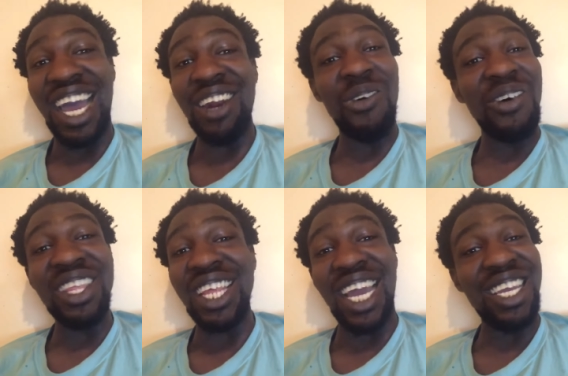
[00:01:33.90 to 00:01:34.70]
I
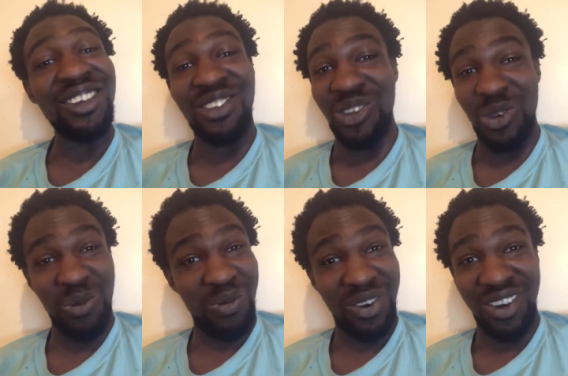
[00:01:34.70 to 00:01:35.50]
don't like
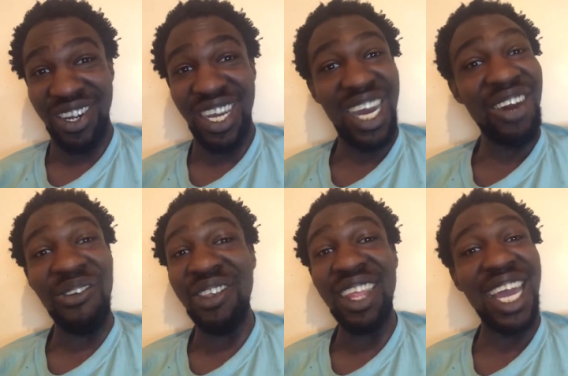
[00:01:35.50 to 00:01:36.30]
you, bro. I
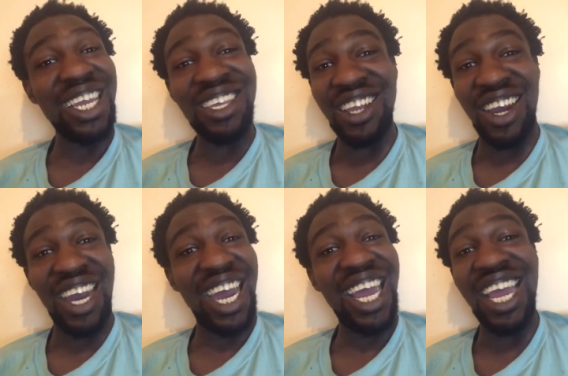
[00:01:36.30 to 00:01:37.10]
don't like
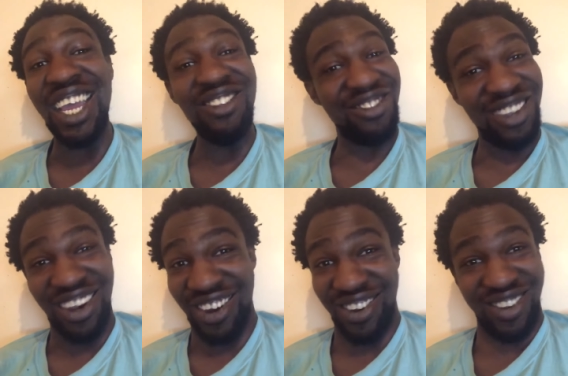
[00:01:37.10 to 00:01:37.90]
y'all. I hate
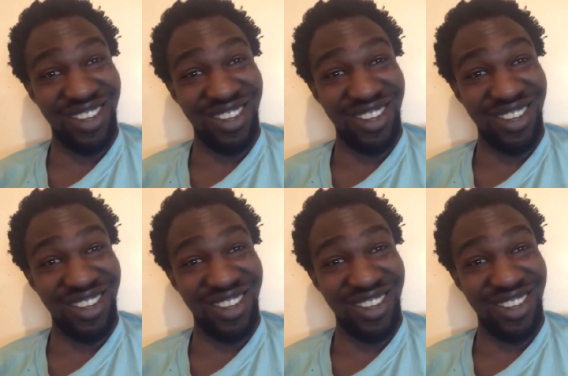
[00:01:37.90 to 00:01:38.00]
y'all.